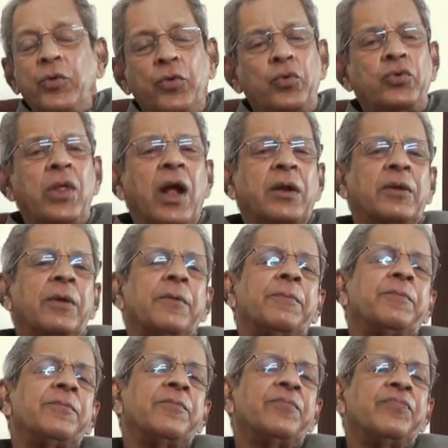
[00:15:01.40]
you do that?
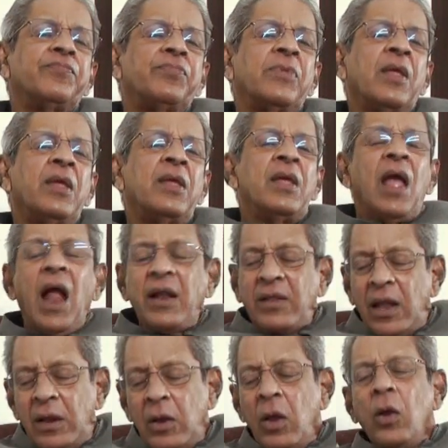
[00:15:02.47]
And
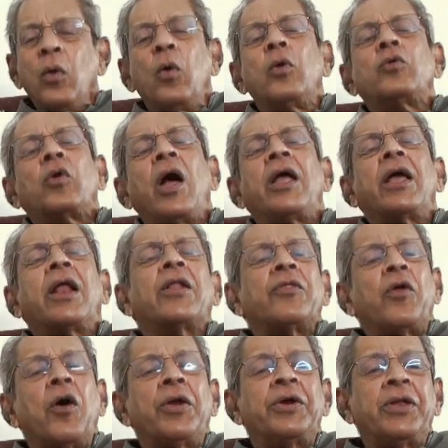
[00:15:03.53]
then go to higher
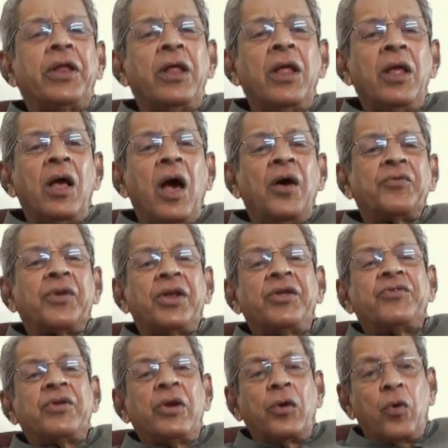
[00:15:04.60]
authority of the
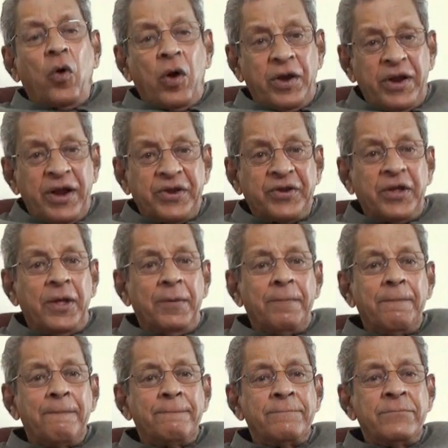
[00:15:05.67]
regional coordinator
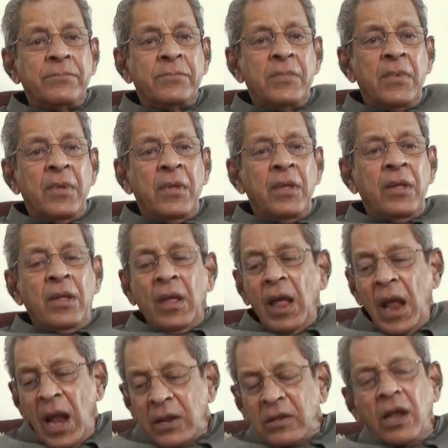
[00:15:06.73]

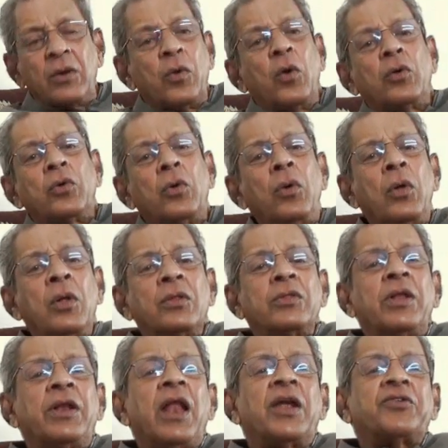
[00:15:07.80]
and then go to
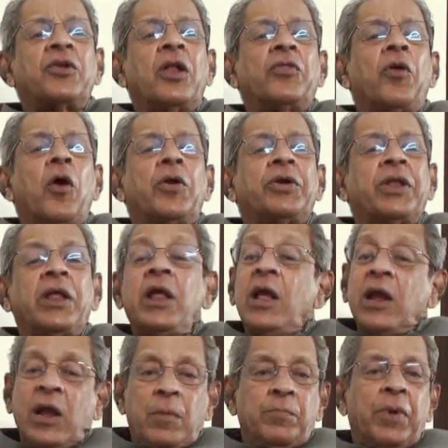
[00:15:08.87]
the national authority,
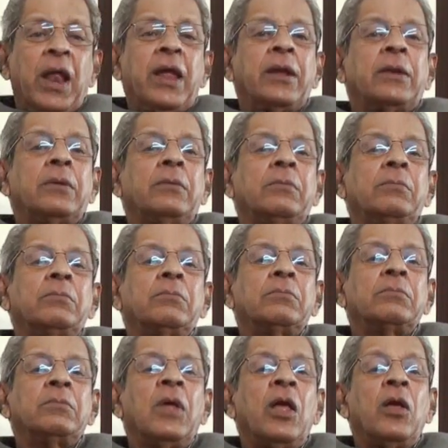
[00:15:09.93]
complain
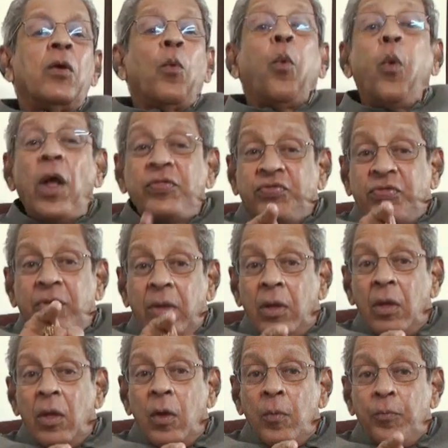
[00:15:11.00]
with
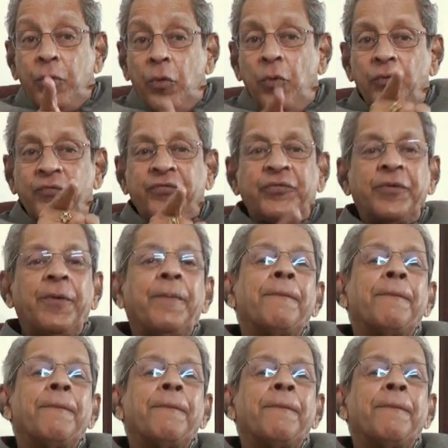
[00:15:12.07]
proof,